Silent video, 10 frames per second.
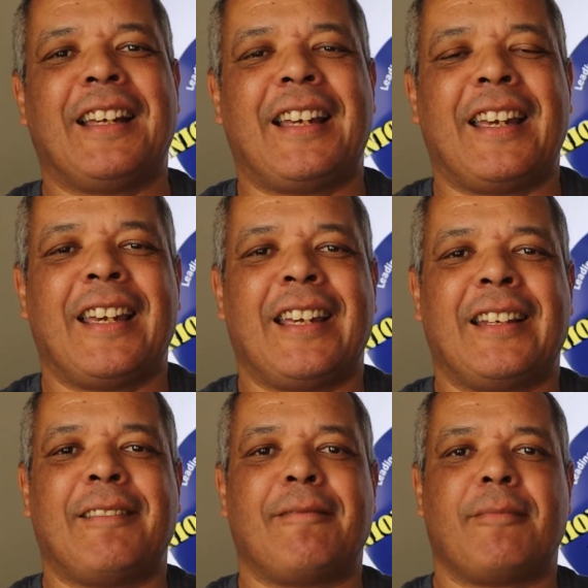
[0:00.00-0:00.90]

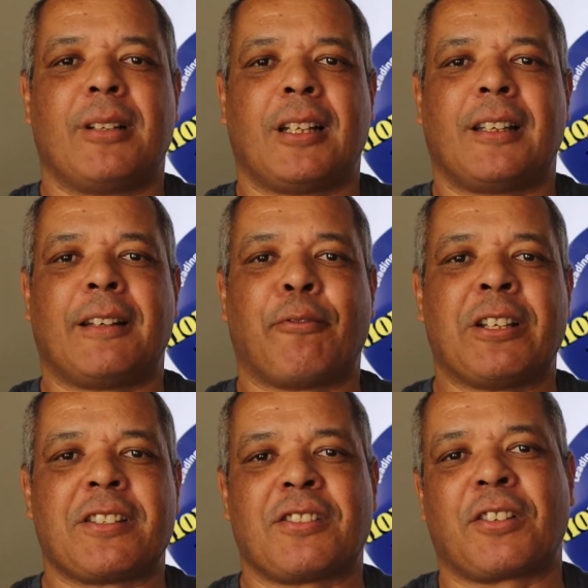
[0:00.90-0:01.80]
and that
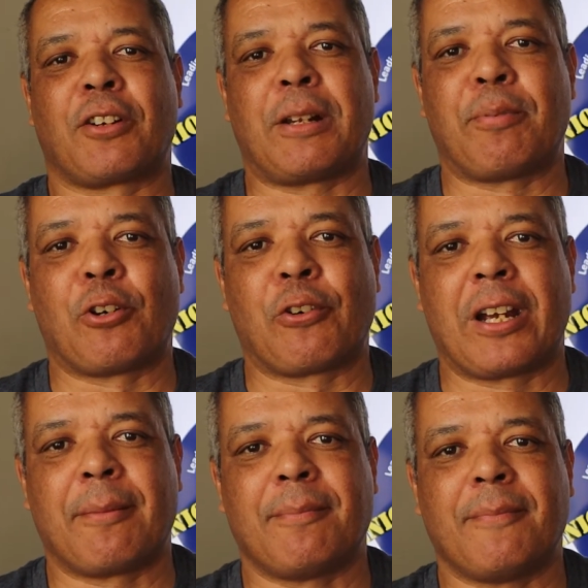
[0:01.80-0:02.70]
runs a security
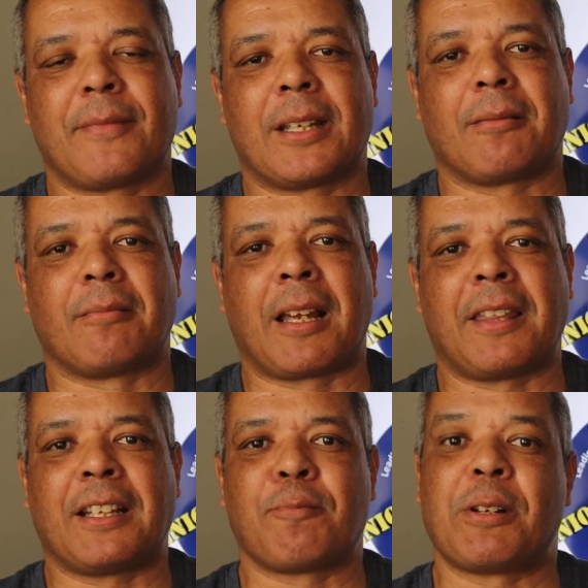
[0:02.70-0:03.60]
program that I
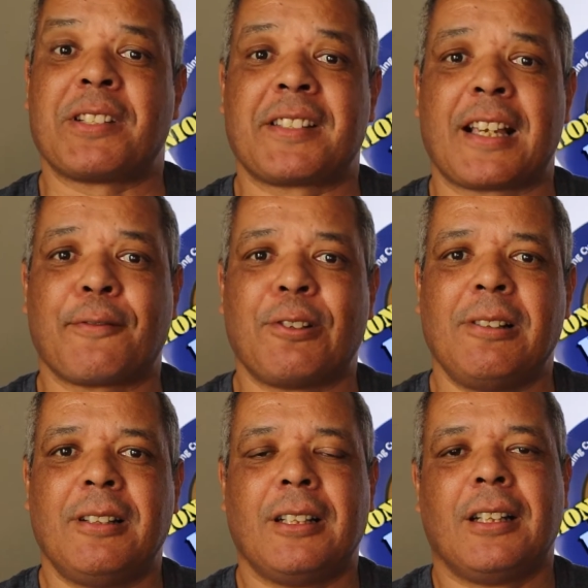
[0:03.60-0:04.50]
think is pretty
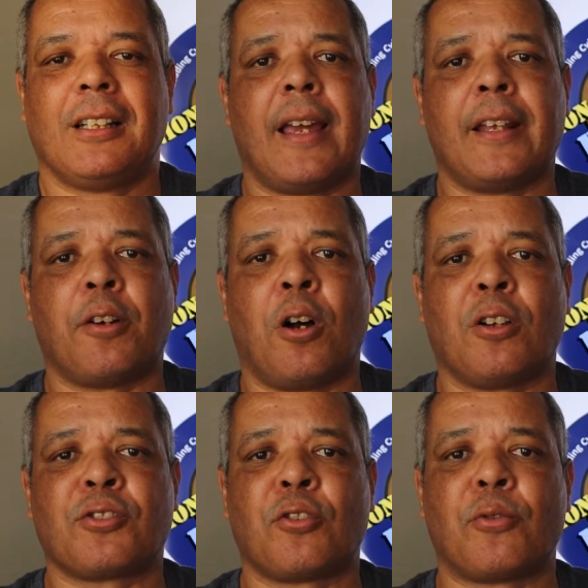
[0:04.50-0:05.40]
successful. And
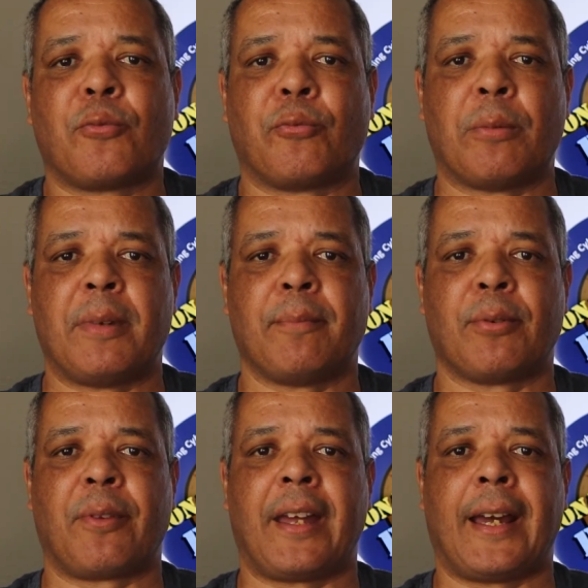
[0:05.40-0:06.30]
also
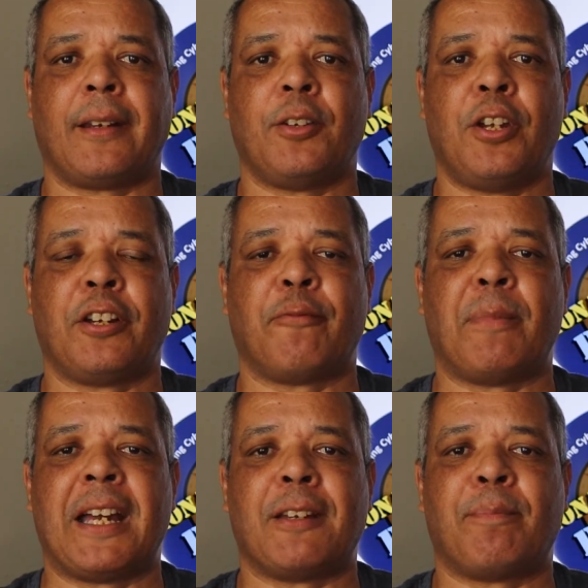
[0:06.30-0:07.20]
remember that none of
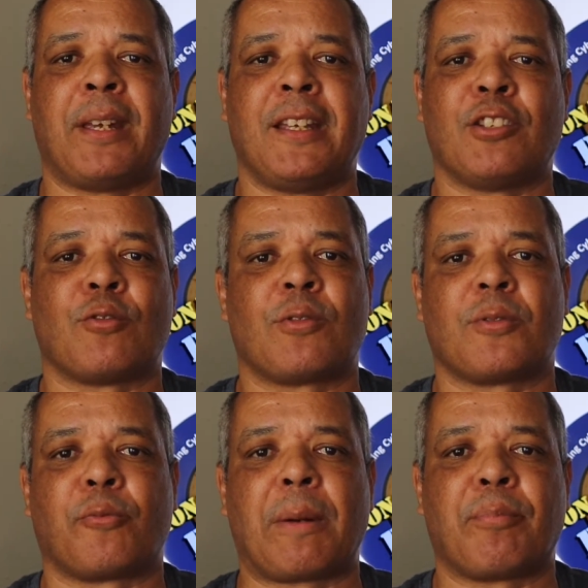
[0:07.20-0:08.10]
my
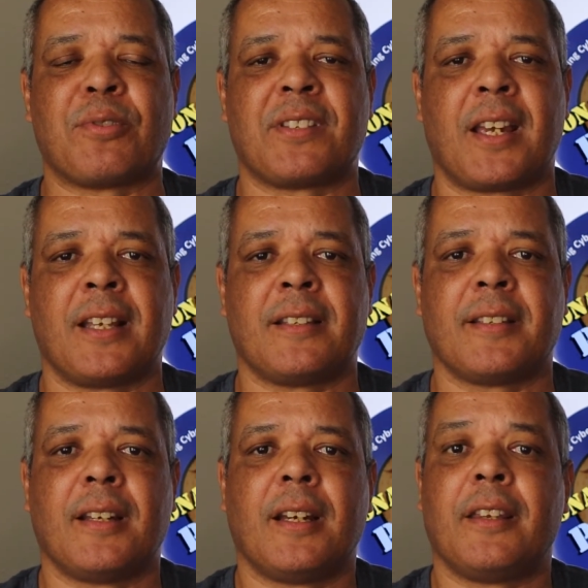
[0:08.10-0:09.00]
opinions
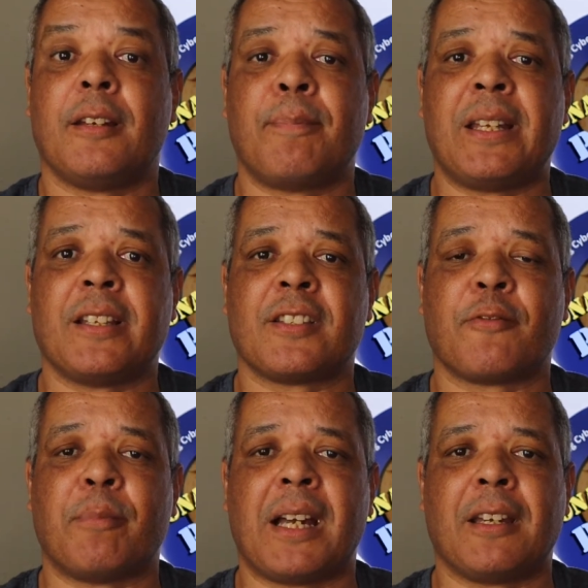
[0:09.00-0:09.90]
represent the opinions
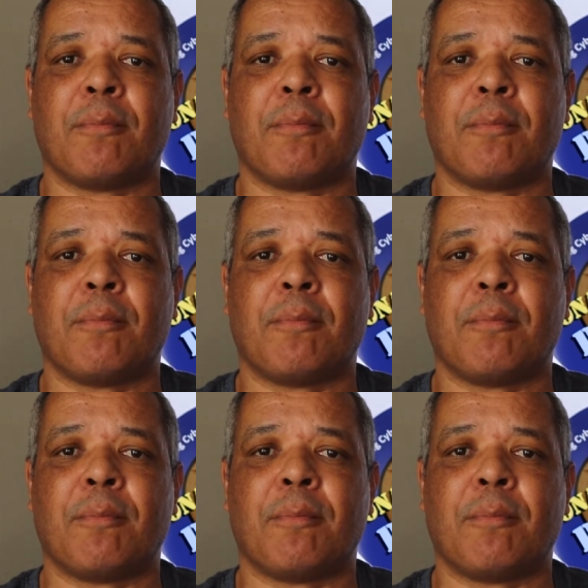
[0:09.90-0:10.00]
of my